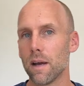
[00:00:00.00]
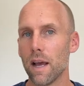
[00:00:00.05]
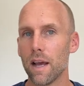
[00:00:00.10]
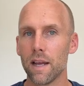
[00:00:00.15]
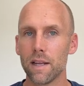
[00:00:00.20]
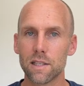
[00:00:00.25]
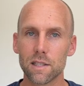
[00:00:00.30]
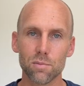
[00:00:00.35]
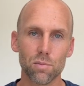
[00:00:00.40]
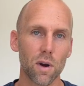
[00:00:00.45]

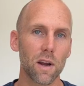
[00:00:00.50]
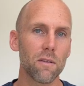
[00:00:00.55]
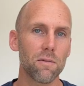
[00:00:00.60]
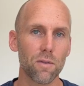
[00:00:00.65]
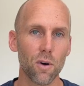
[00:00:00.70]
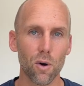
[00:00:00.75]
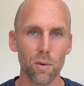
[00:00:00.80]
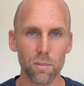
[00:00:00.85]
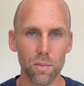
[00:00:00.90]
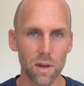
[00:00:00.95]
a spray
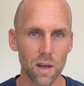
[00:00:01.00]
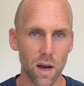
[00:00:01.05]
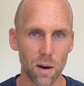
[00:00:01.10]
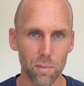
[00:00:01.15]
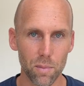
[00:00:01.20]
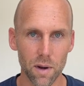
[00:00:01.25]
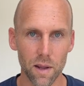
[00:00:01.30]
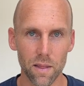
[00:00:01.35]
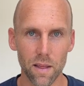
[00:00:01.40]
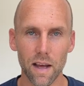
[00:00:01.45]
foam
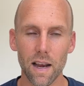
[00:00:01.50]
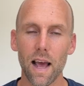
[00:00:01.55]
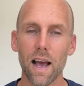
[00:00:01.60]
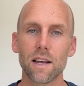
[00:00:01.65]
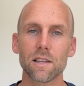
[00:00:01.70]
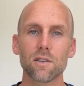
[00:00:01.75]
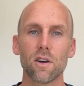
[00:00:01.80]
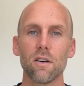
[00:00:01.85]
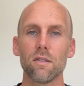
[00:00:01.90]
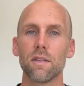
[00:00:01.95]
company that
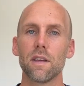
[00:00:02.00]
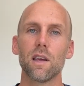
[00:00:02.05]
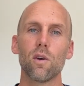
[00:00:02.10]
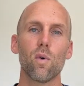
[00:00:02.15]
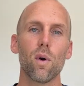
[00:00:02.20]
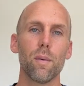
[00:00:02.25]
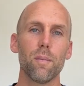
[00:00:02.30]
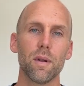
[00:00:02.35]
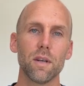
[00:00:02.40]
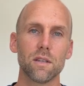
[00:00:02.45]
has all the
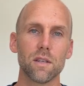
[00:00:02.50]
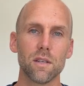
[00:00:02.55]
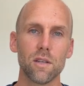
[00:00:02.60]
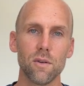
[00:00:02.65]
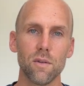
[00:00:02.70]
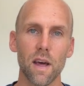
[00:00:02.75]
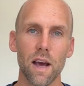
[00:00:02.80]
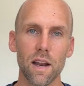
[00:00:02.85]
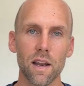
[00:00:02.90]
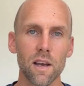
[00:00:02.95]
equipment to
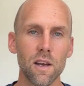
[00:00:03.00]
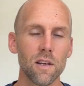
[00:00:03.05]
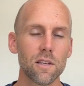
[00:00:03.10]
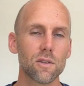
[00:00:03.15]
do that.